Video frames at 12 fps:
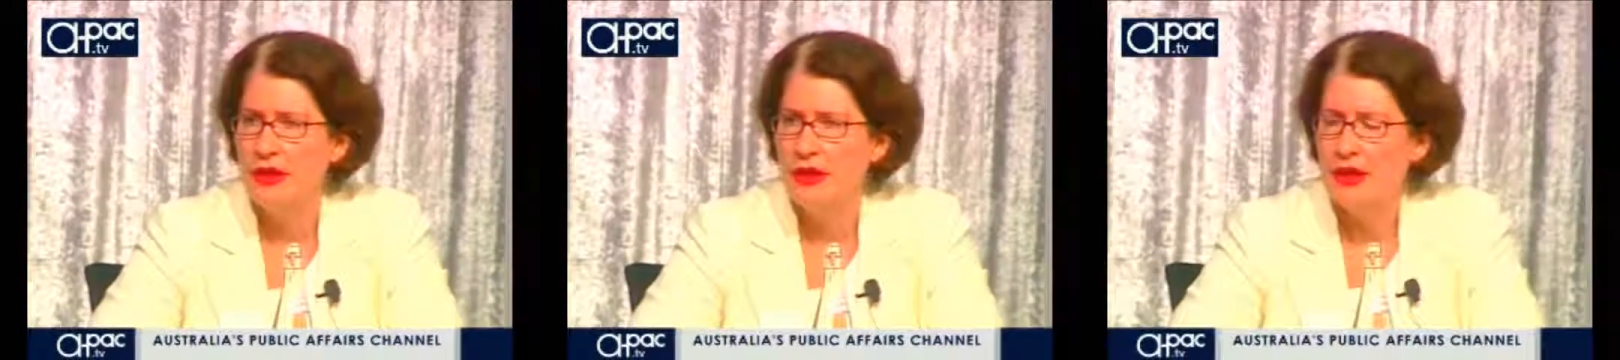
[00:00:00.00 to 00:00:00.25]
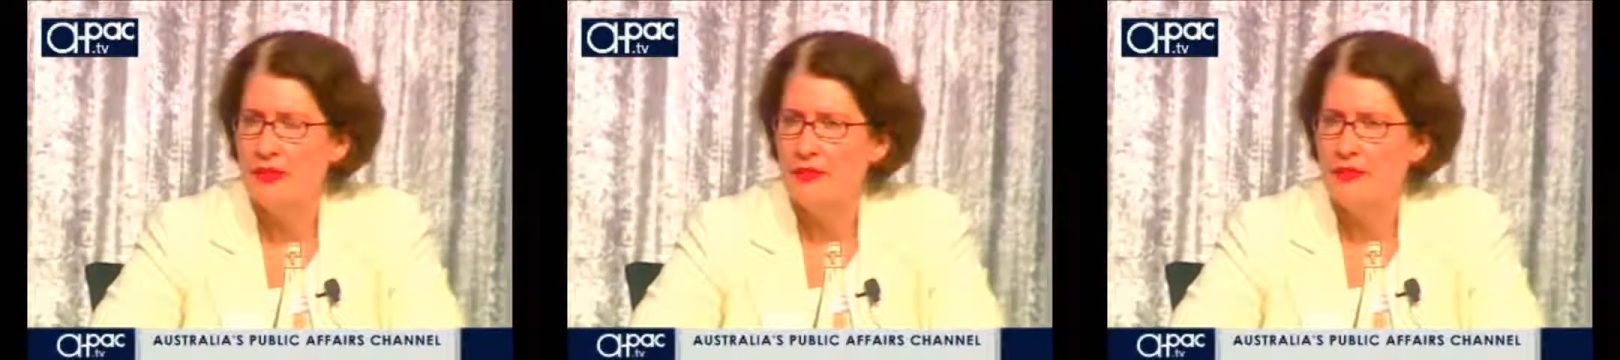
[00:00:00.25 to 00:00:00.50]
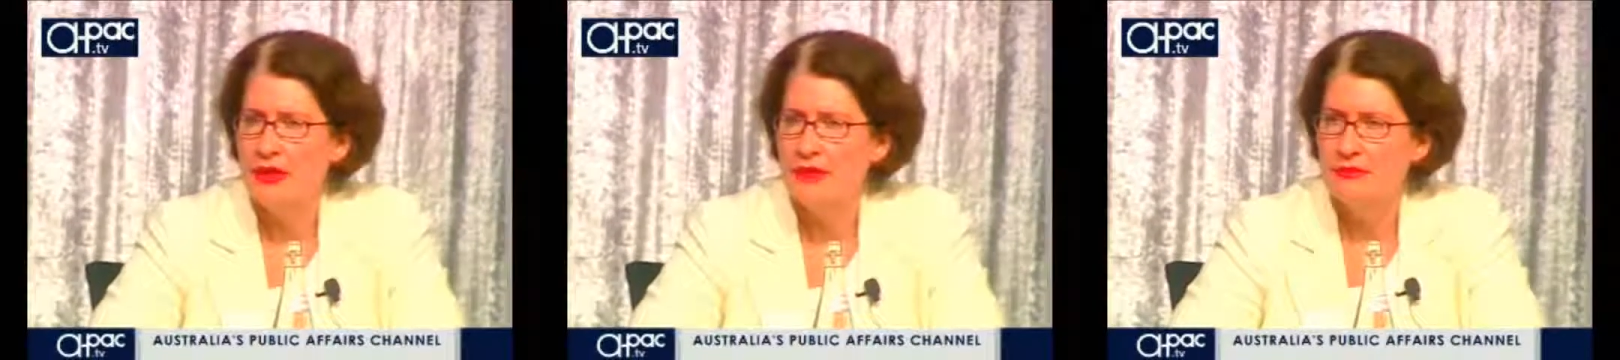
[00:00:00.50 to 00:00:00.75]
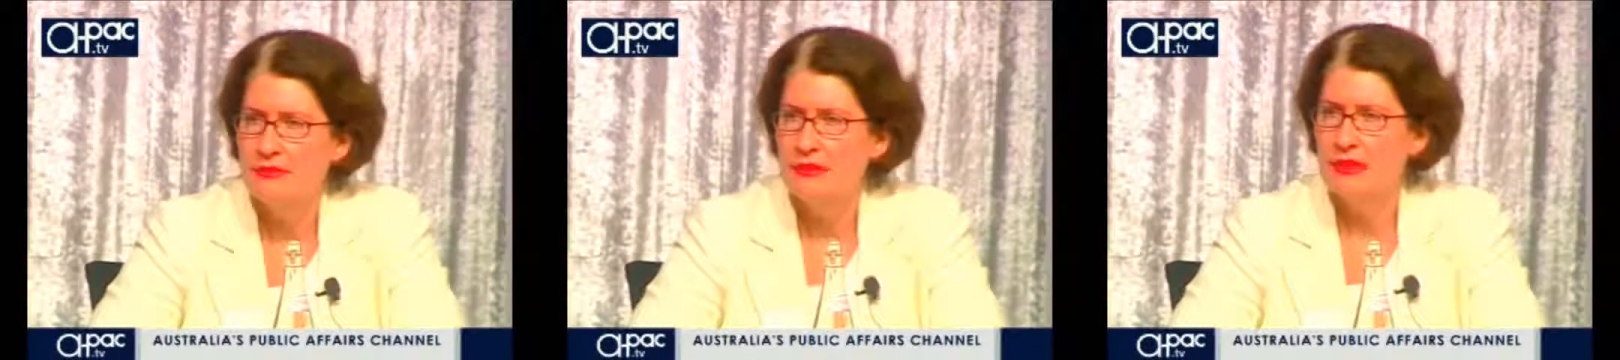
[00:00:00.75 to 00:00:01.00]

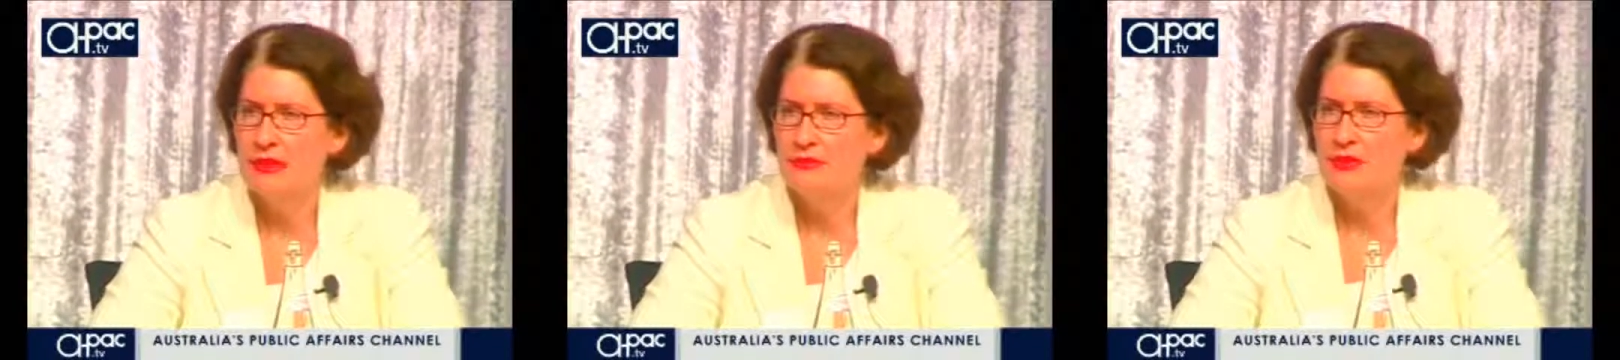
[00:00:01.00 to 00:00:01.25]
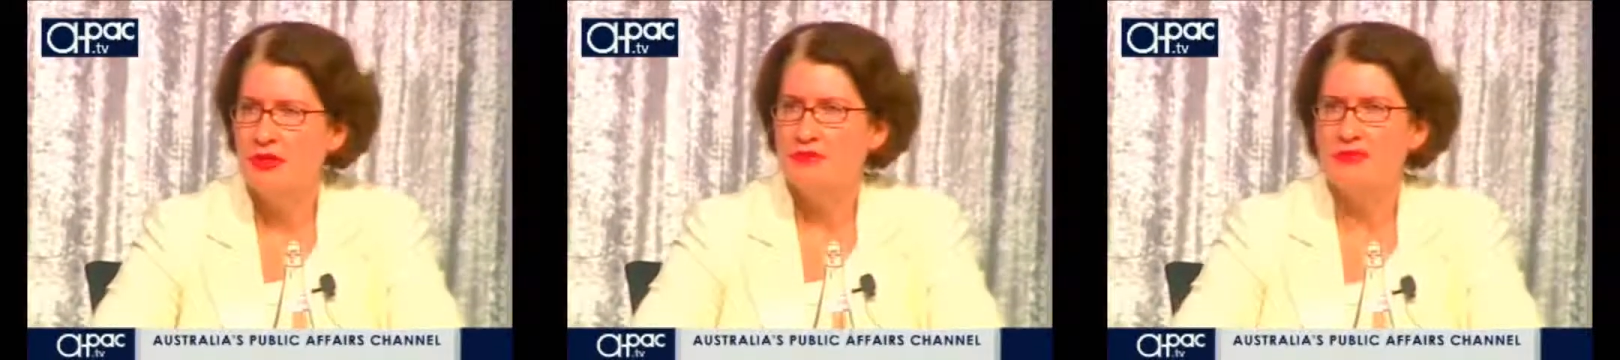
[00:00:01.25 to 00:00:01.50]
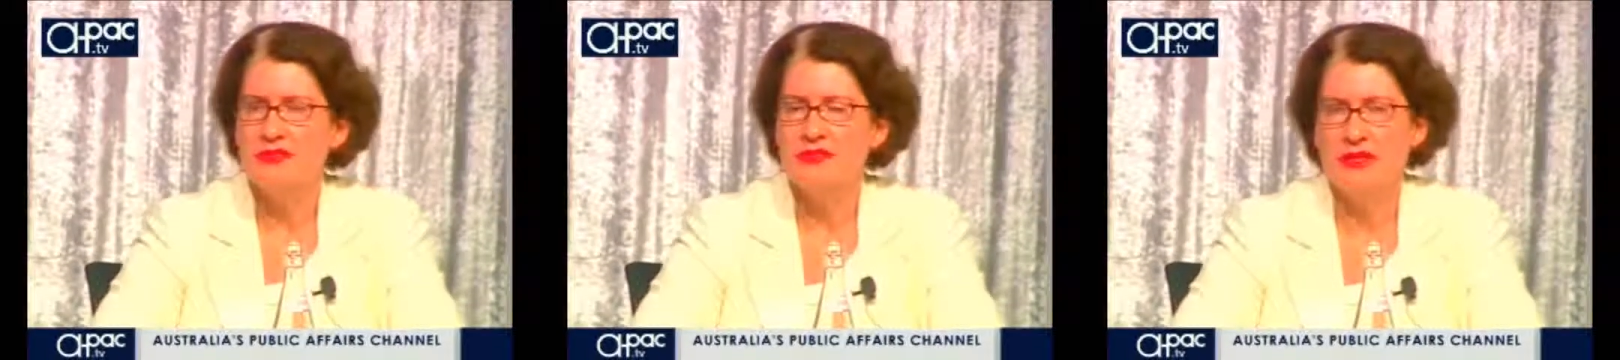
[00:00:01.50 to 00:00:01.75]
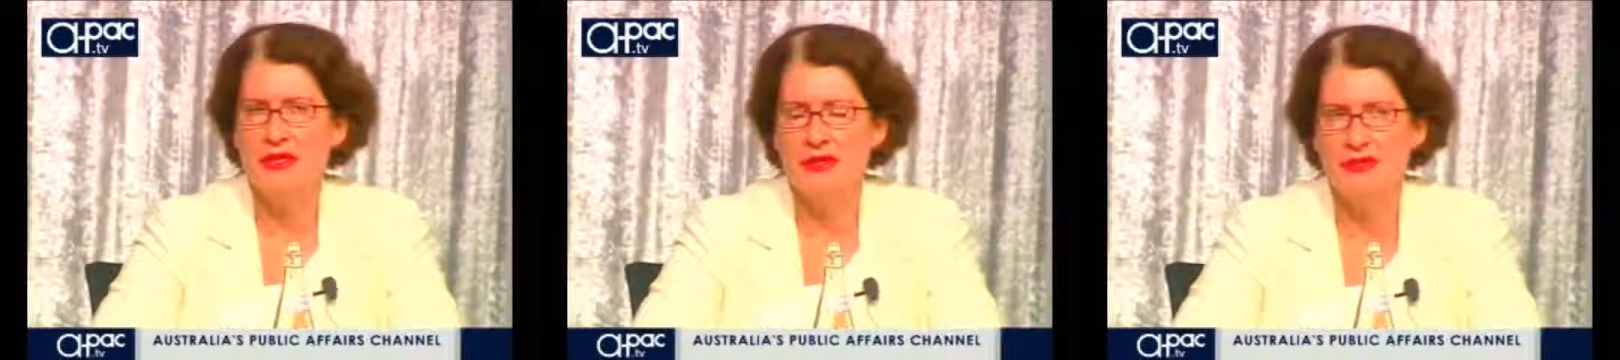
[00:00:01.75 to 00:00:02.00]
But I would have to
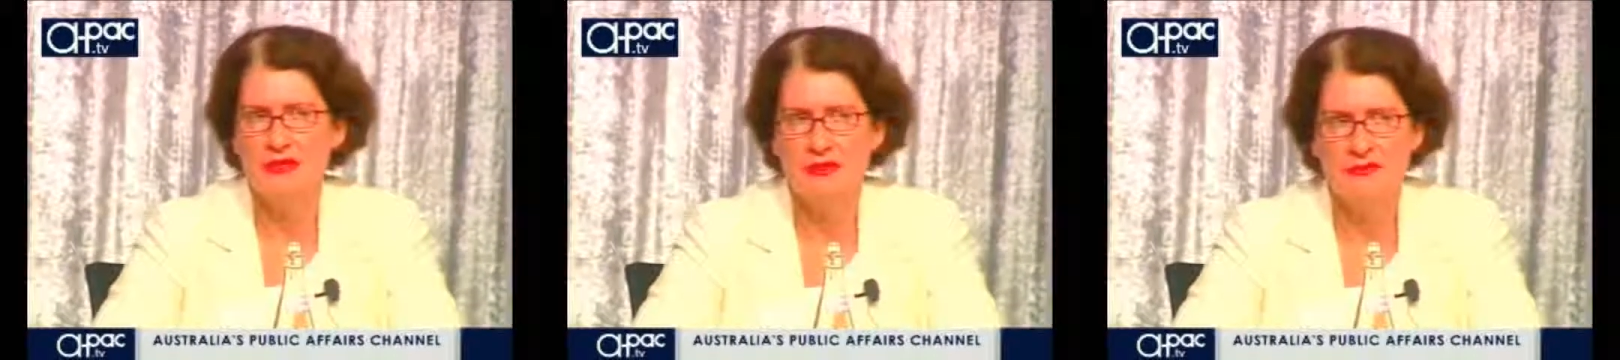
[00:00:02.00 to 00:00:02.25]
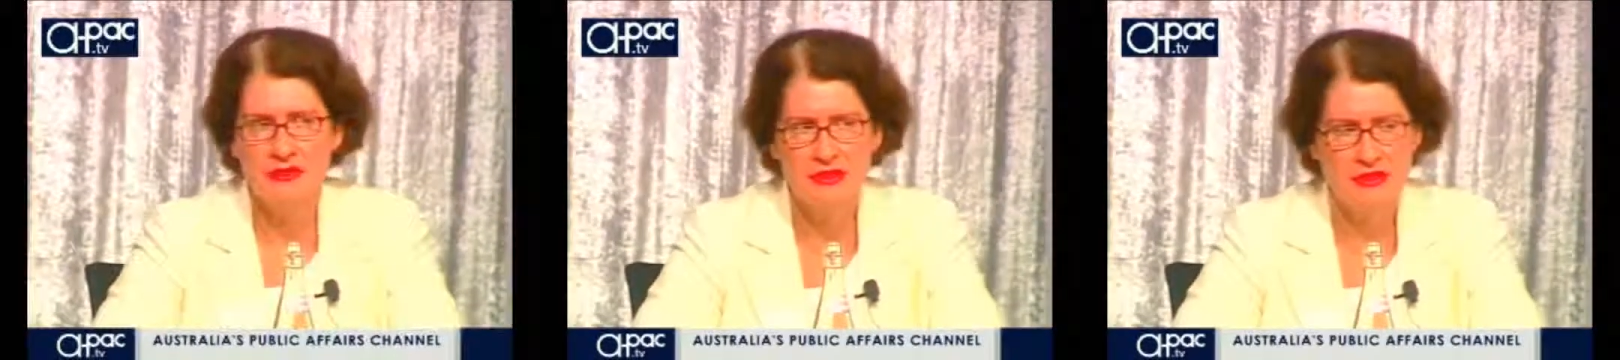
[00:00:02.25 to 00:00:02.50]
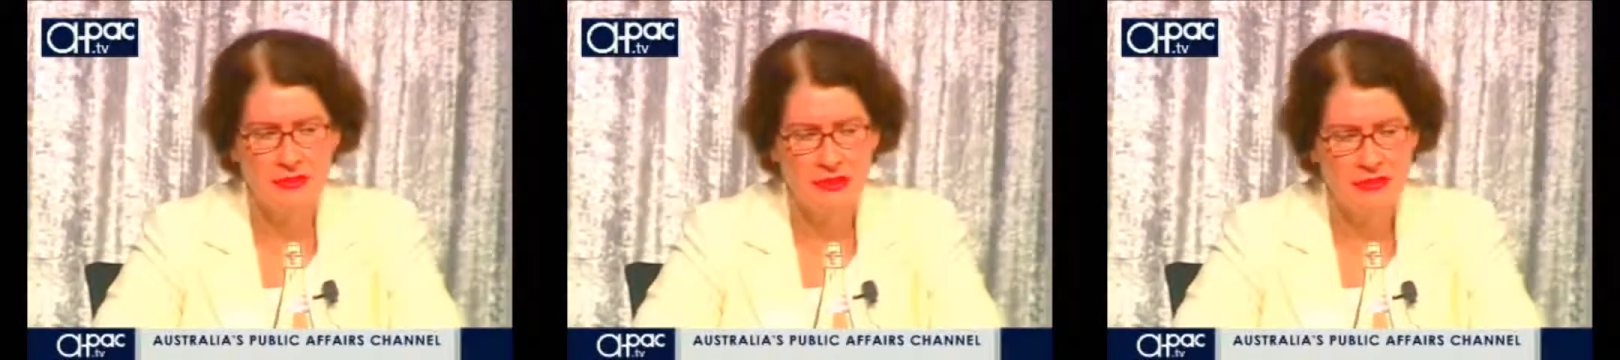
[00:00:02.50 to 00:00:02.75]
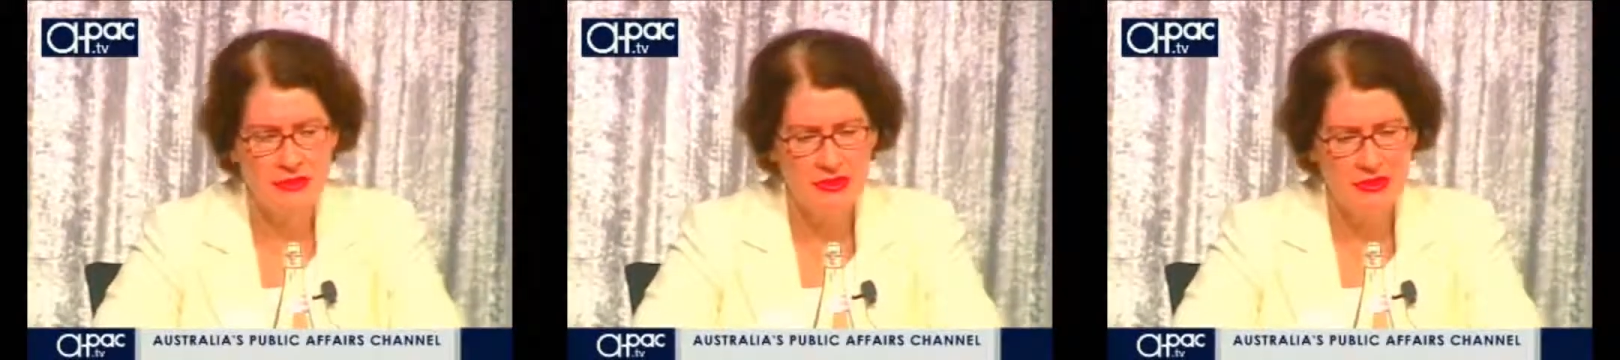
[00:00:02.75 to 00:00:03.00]
say, as I've said to
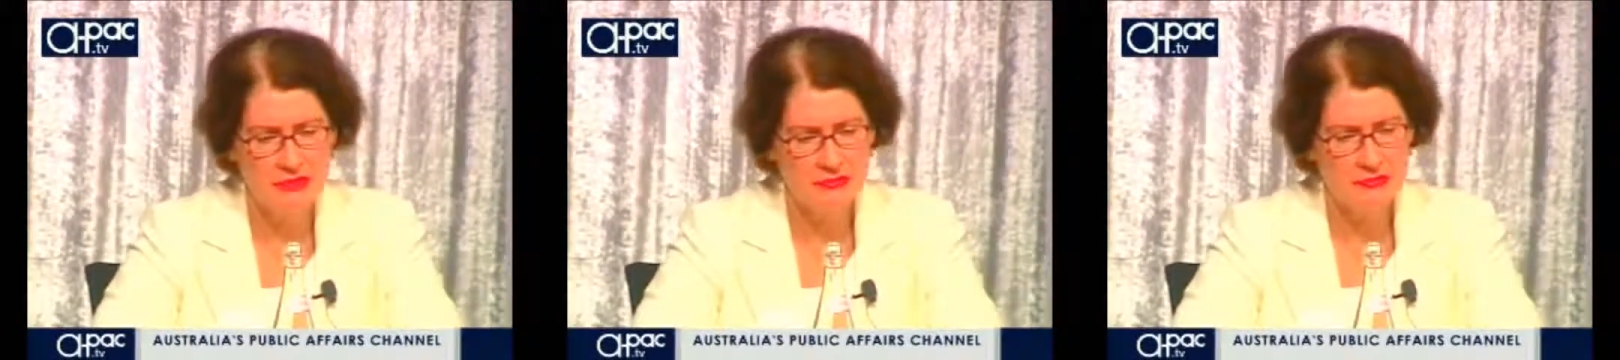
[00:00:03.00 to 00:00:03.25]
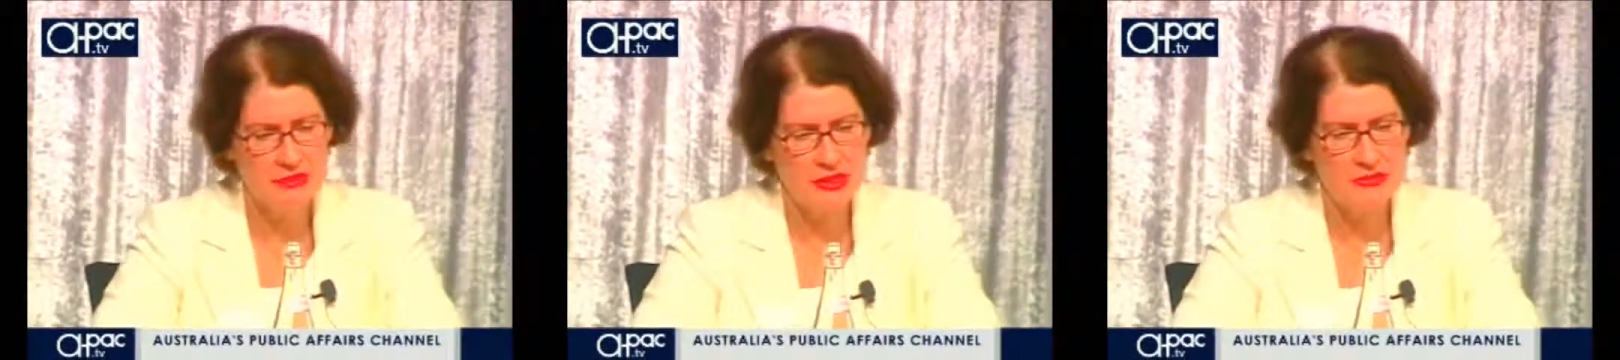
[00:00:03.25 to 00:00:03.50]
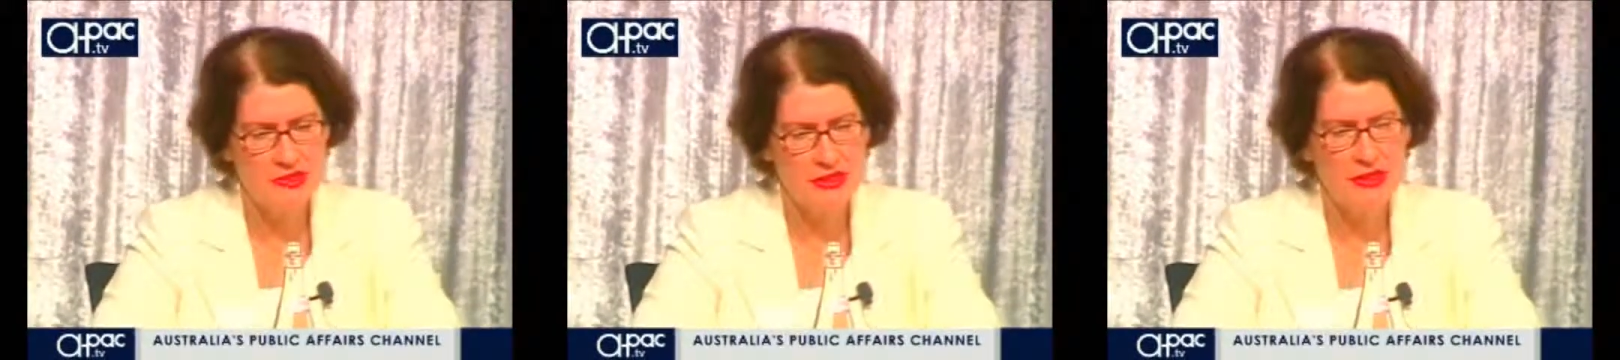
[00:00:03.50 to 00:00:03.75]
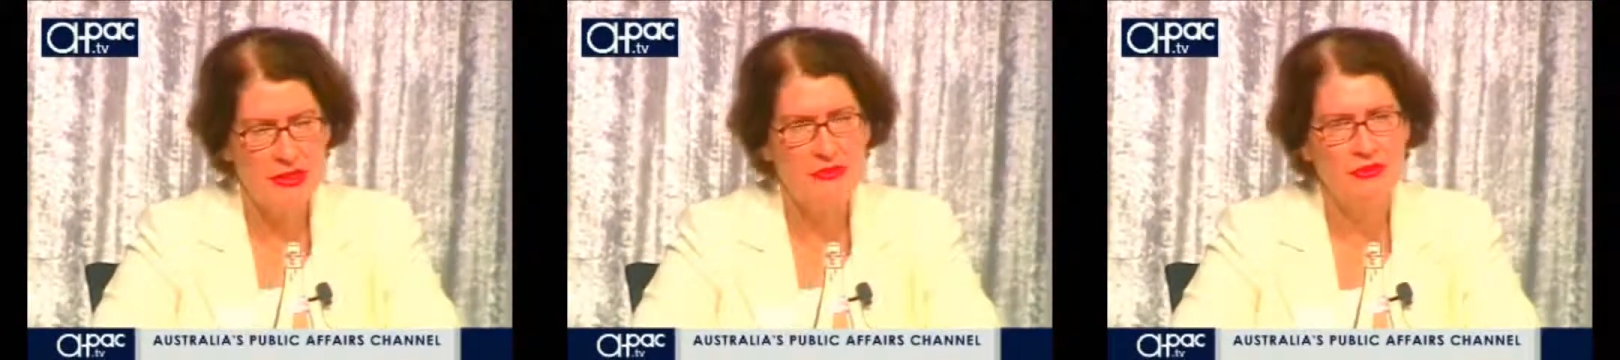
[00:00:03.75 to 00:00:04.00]
my minister from time to
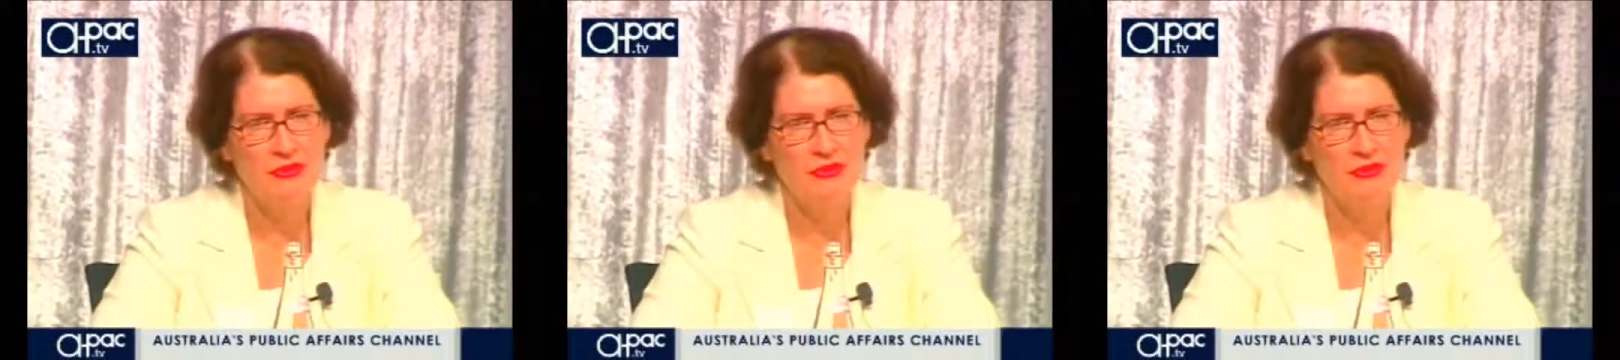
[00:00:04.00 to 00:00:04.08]
time,